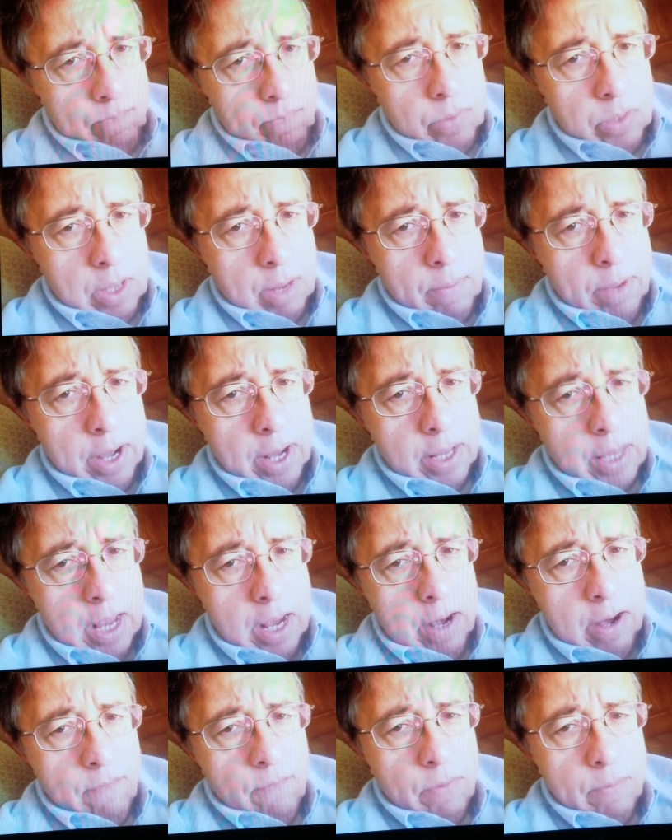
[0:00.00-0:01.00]
let me get
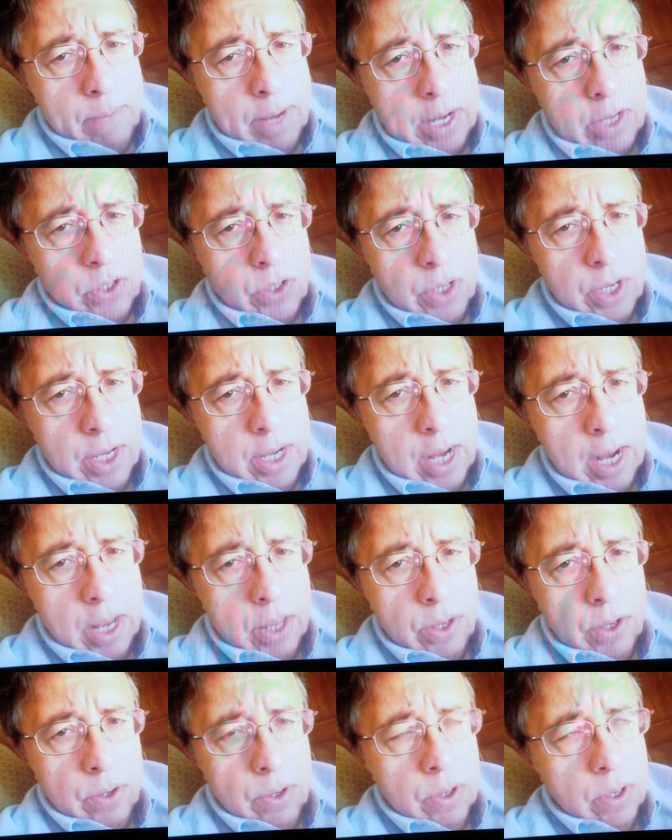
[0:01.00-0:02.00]
that information
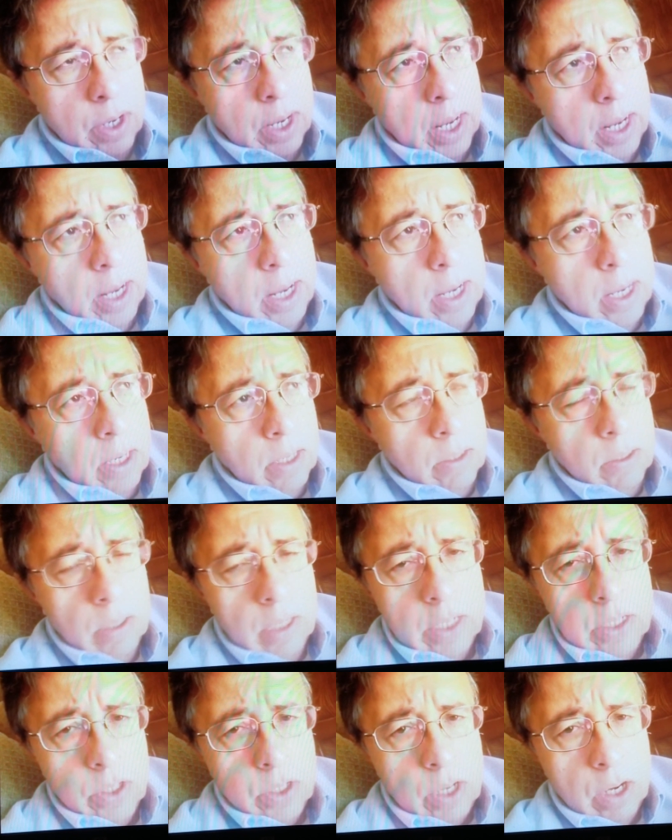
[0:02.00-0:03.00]
together and
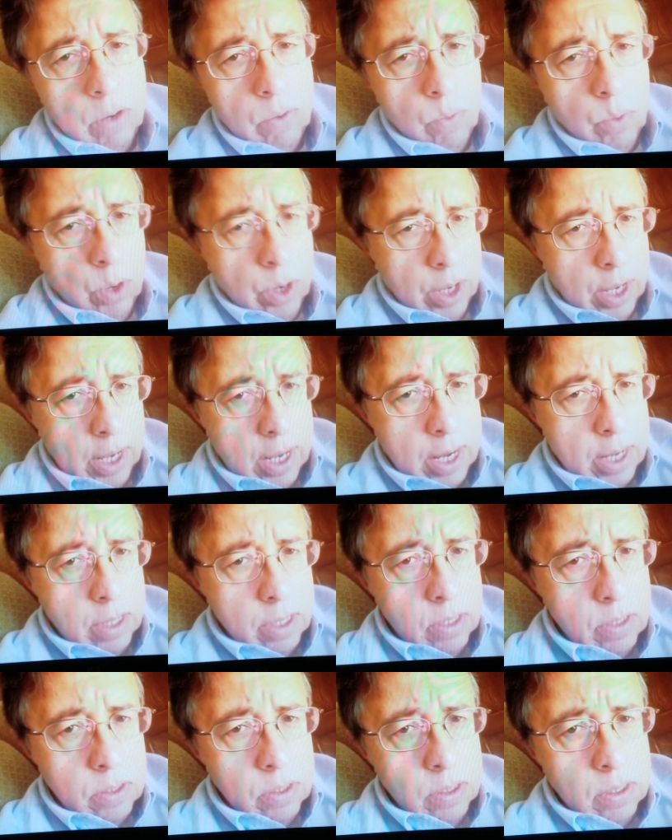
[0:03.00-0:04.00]
let's start working on
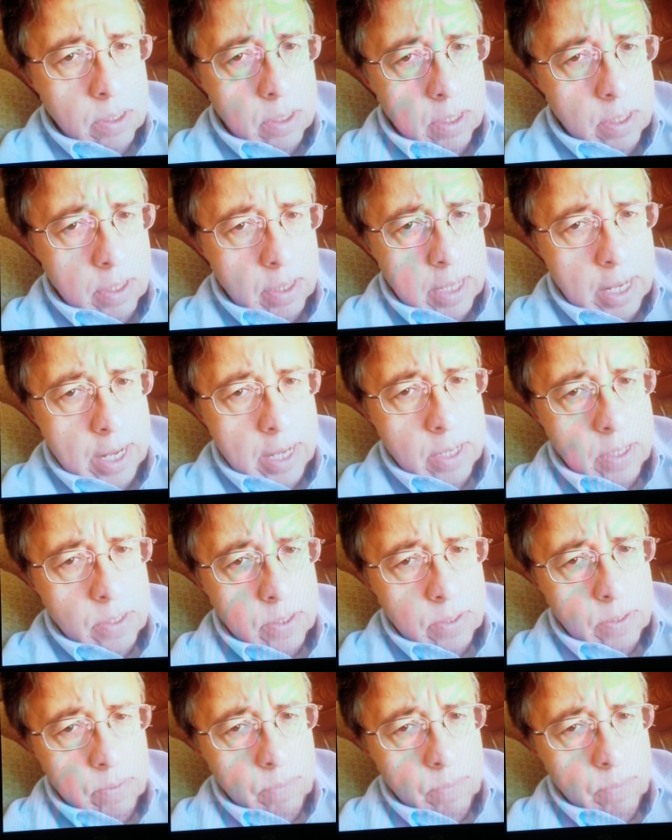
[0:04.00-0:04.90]
this. Thanks.